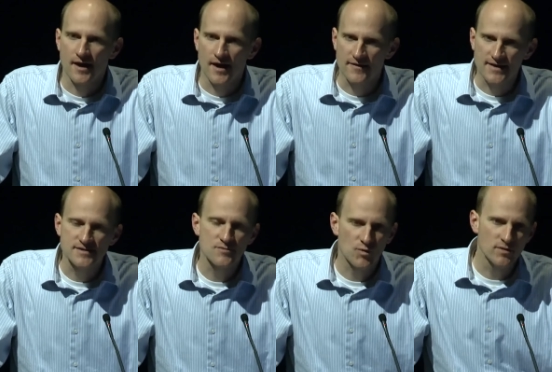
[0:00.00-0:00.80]
And that's
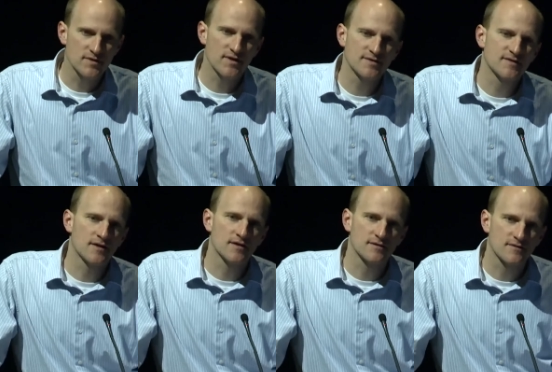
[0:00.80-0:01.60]
an important thing
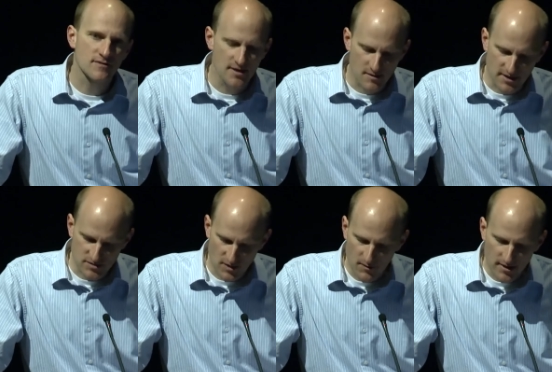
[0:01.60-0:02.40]
to, to think about.
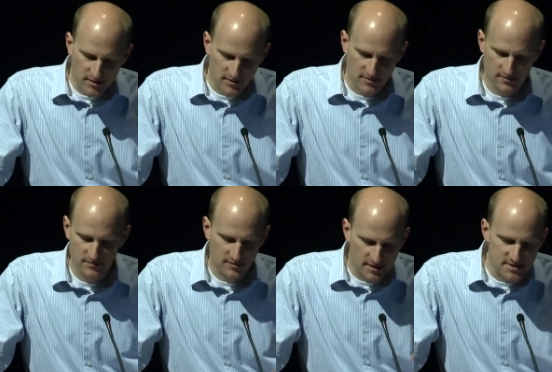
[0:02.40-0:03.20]
So I want you to, th
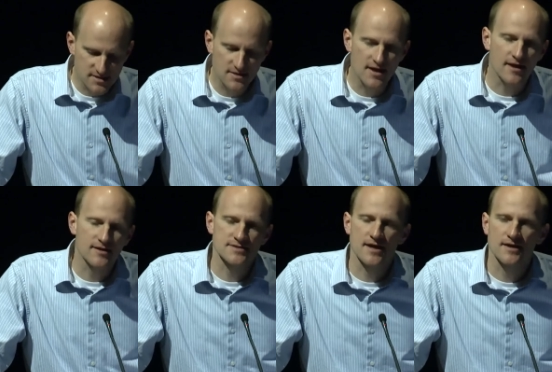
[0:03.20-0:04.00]
let's think
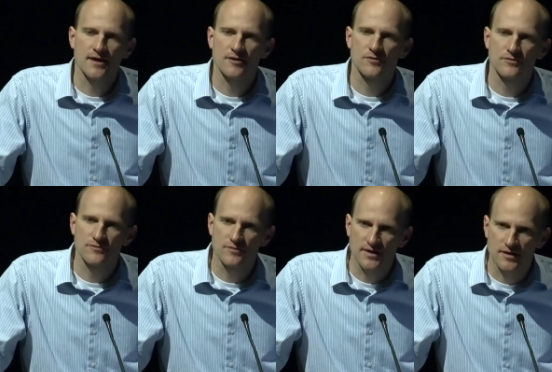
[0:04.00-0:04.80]
as I kind of go
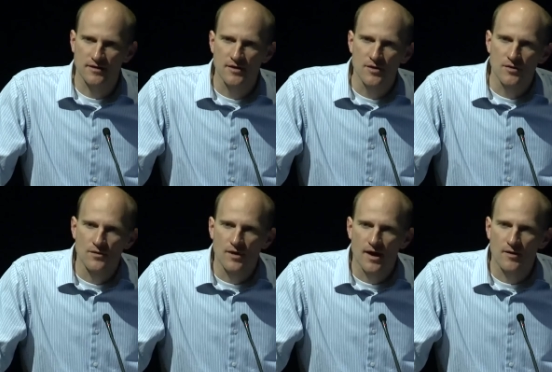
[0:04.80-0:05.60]
through here,
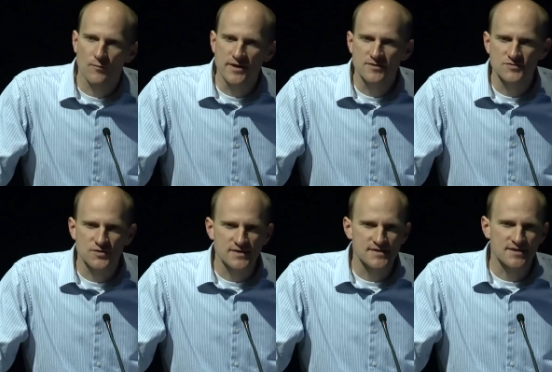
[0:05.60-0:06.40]
uh, when do you
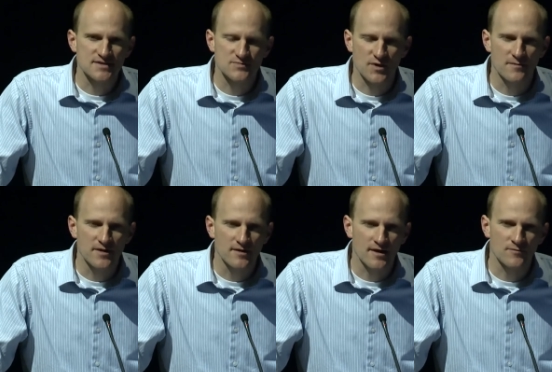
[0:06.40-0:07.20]
trust the
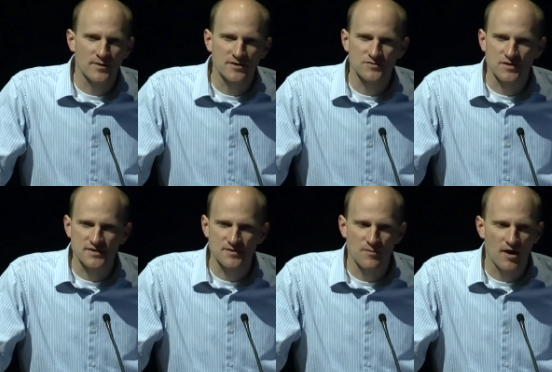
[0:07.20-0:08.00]
experiment and when do you
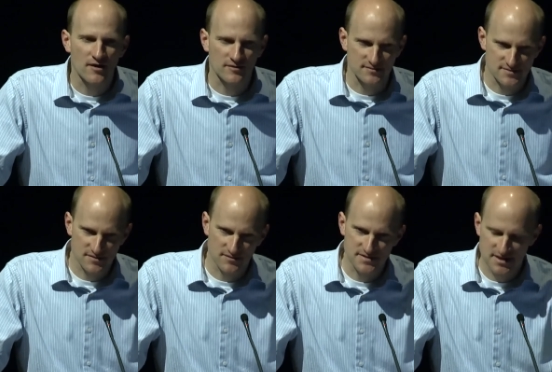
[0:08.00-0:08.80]
trust the model?
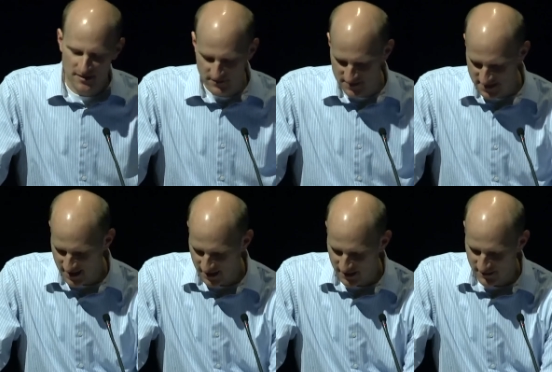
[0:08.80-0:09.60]
So as Terry was
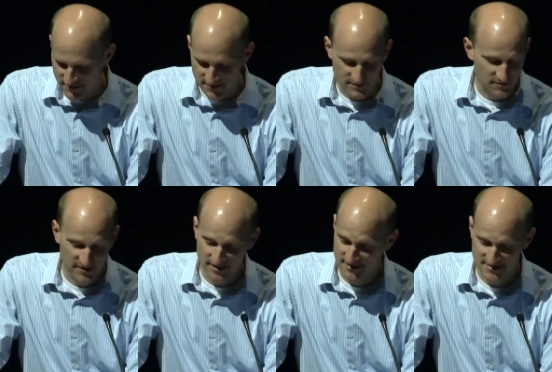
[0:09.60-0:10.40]
saying, you know,
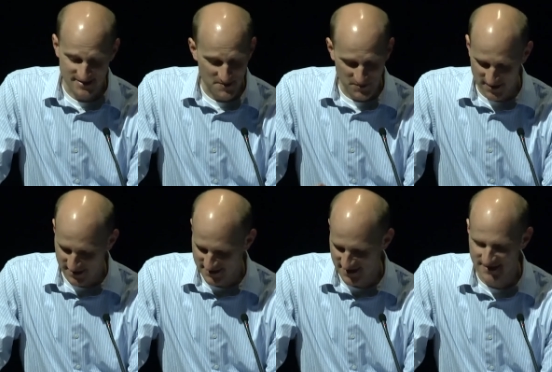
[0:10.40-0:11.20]
Crick, the same
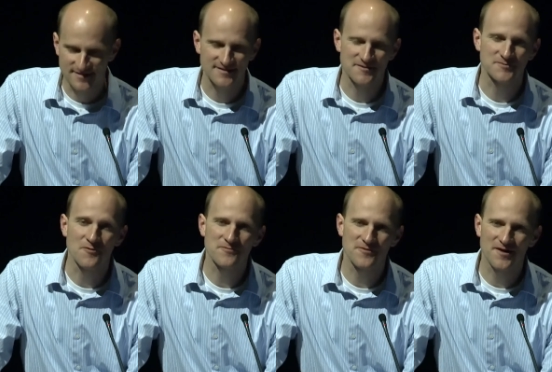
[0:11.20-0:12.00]
Crick said, you know,
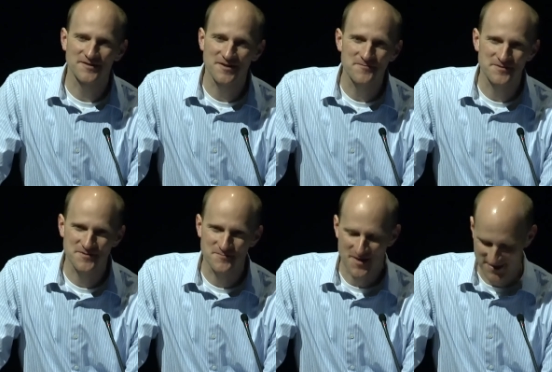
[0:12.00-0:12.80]
don't fall in love with
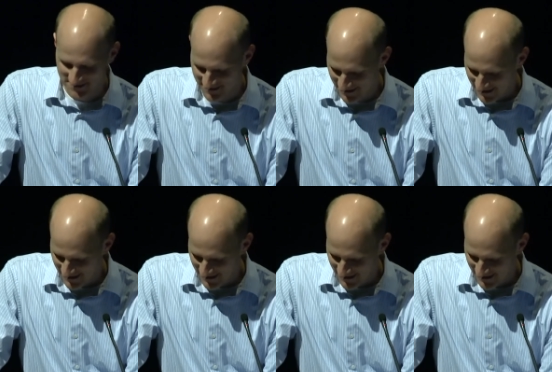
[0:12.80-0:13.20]
your model.